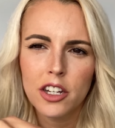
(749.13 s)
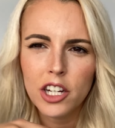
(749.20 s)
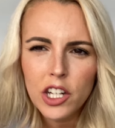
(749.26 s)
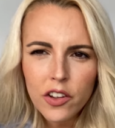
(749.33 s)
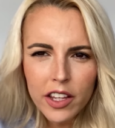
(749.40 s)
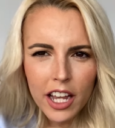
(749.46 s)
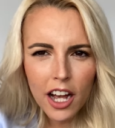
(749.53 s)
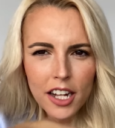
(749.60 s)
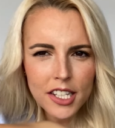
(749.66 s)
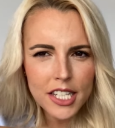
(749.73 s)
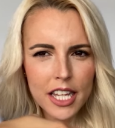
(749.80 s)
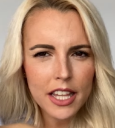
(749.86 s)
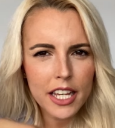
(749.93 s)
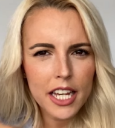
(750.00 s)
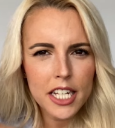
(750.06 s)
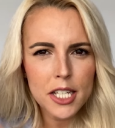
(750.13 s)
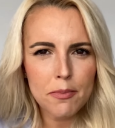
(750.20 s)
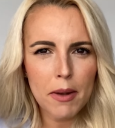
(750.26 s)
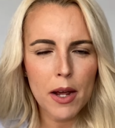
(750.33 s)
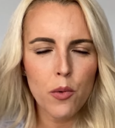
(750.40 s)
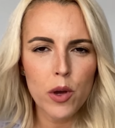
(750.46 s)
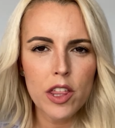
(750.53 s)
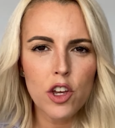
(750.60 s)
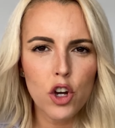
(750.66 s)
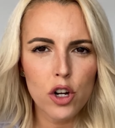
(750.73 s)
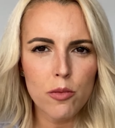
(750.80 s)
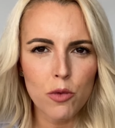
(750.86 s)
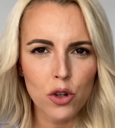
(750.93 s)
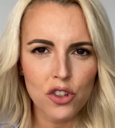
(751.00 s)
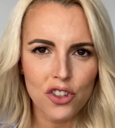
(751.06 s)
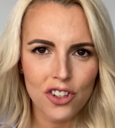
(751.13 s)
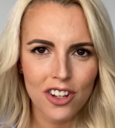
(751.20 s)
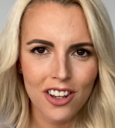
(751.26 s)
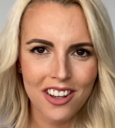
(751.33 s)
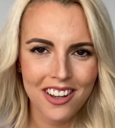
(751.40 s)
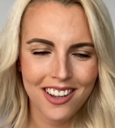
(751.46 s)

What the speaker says: You know the carts that the kids play with, cromos.